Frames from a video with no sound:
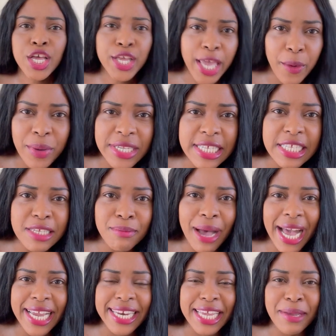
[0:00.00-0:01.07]
can we see some
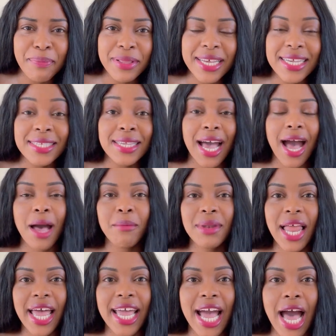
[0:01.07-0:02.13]
ID, please? I'm
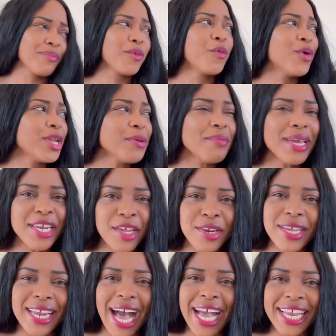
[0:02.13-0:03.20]
like, what do you mean you
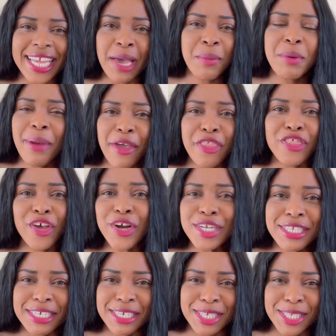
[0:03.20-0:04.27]
need ID? I'm in my
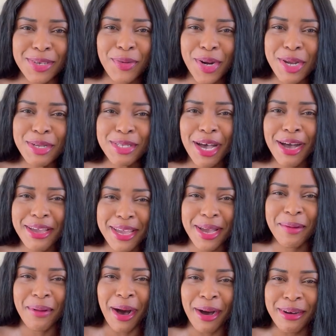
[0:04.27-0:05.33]
30s. What are you talking
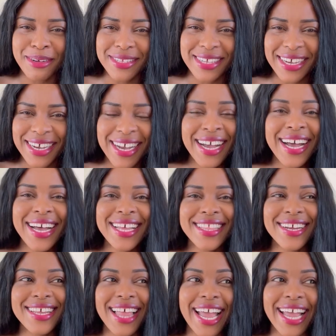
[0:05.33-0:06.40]
about?
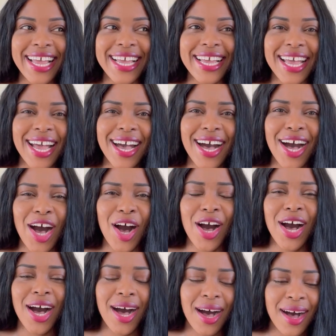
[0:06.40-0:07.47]
They're like,
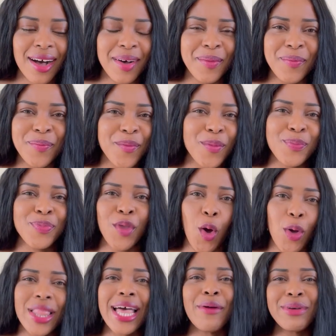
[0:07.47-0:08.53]

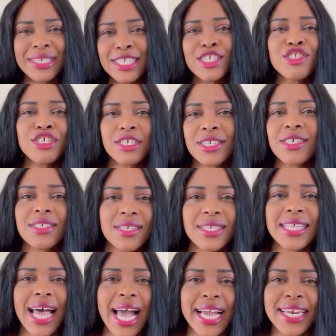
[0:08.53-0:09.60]
no, that we still need to see
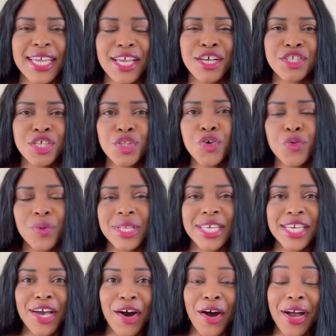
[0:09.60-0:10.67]
the ID because you look really
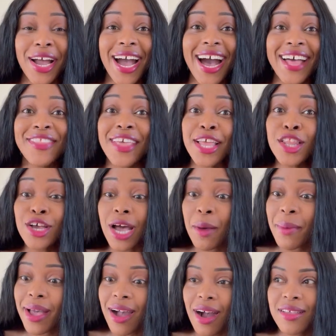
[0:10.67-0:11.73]
young. And they look at
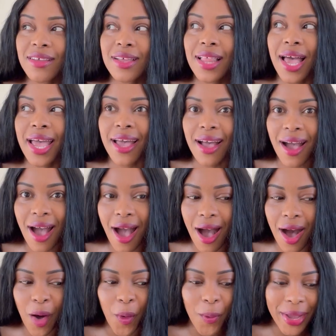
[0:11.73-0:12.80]
my card, they're like,
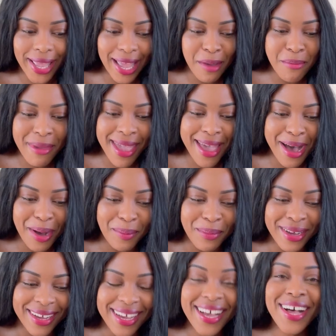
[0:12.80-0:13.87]
okay,
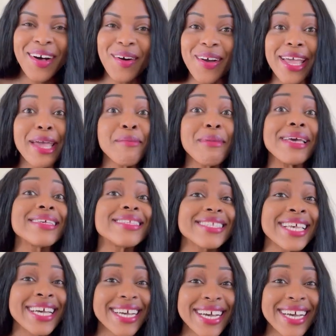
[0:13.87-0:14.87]
ma'am, okay, miss,